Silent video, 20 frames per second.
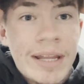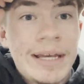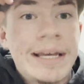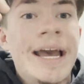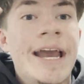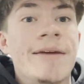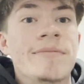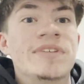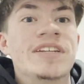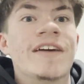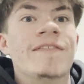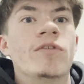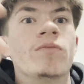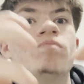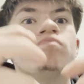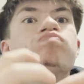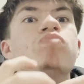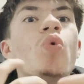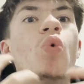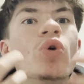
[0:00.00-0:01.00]
came together,
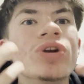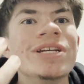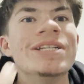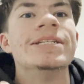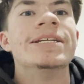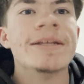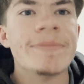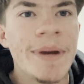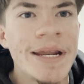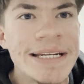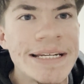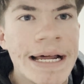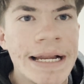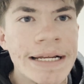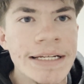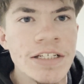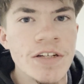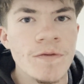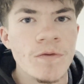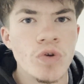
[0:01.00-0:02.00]
bought into the
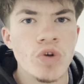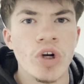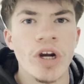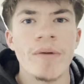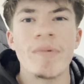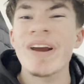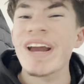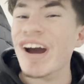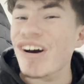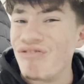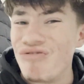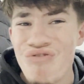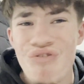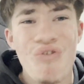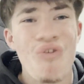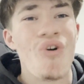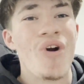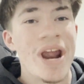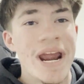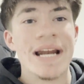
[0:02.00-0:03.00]
mentality of Unai Emery,
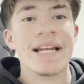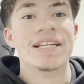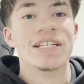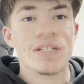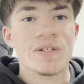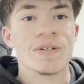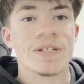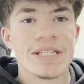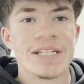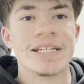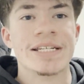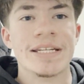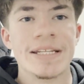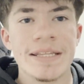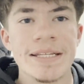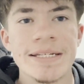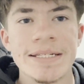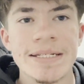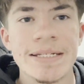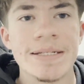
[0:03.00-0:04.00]
and really succeeded
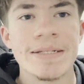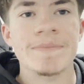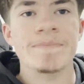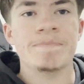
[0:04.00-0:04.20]
this season.